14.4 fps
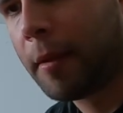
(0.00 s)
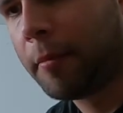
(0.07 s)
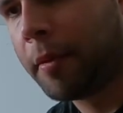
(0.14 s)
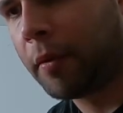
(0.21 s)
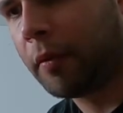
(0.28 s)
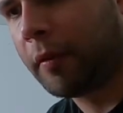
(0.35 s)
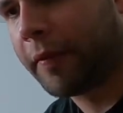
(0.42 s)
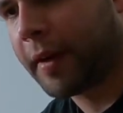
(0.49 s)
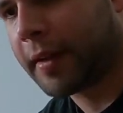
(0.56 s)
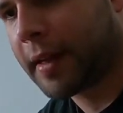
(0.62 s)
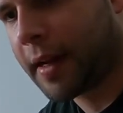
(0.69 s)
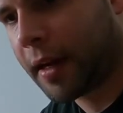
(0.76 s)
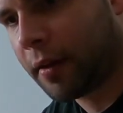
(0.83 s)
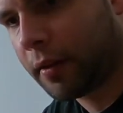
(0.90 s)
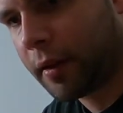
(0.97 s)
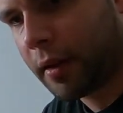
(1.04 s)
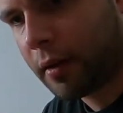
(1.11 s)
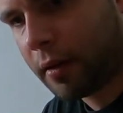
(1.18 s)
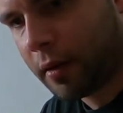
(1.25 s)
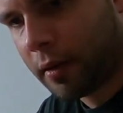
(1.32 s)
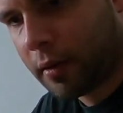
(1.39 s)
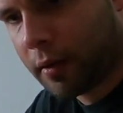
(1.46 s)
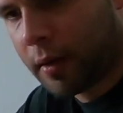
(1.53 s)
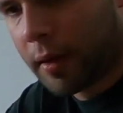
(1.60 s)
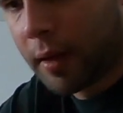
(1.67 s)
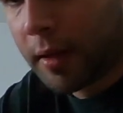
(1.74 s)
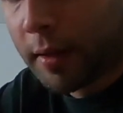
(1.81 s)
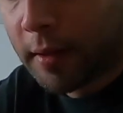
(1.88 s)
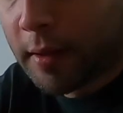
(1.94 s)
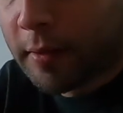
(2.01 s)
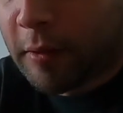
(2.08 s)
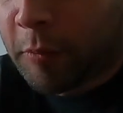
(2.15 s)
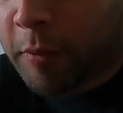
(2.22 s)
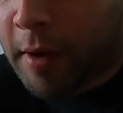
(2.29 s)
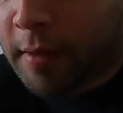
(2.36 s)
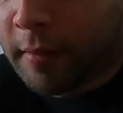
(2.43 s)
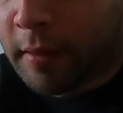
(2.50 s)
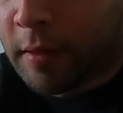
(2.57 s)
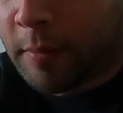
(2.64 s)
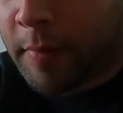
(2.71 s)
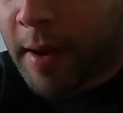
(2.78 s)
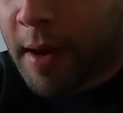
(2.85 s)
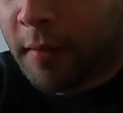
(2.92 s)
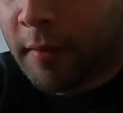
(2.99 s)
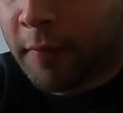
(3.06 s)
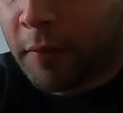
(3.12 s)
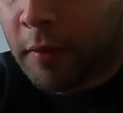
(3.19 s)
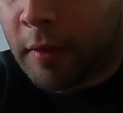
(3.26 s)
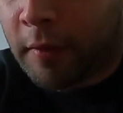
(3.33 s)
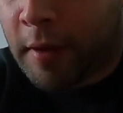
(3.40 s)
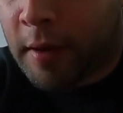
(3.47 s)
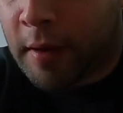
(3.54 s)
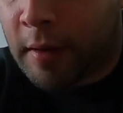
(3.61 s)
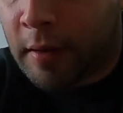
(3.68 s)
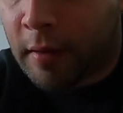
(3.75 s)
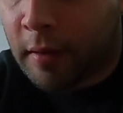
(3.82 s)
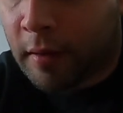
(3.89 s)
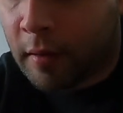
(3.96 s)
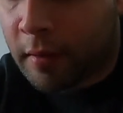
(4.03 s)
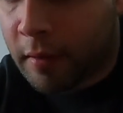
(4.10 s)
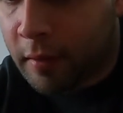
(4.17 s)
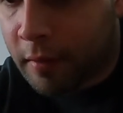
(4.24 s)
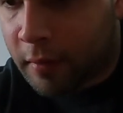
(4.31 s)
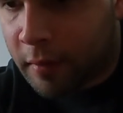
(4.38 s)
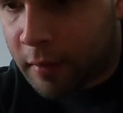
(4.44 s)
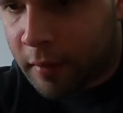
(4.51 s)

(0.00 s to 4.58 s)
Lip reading: we'll find that out later. This is probably the battery for it right here. I don't know.